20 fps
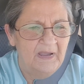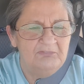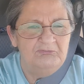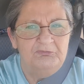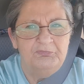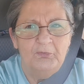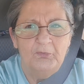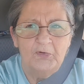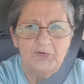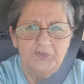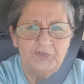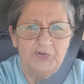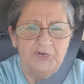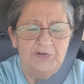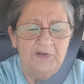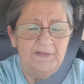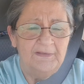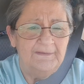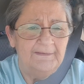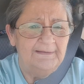
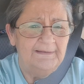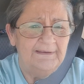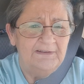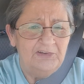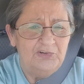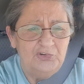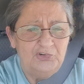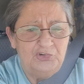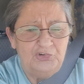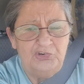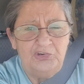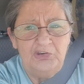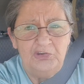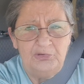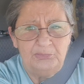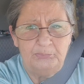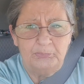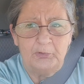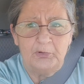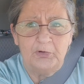unfortunately, the
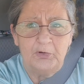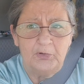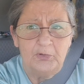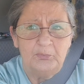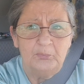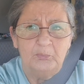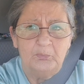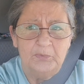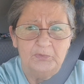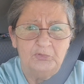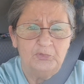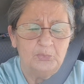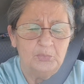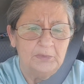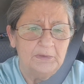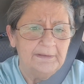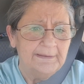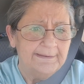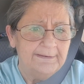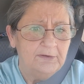cheeseburger was
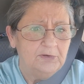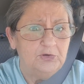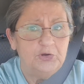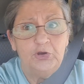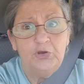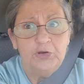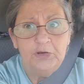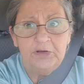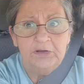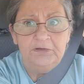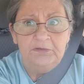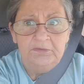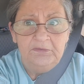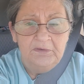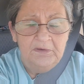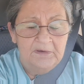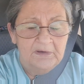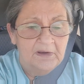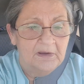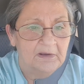really good.
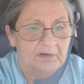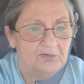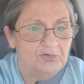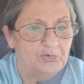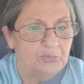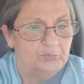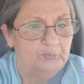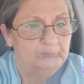I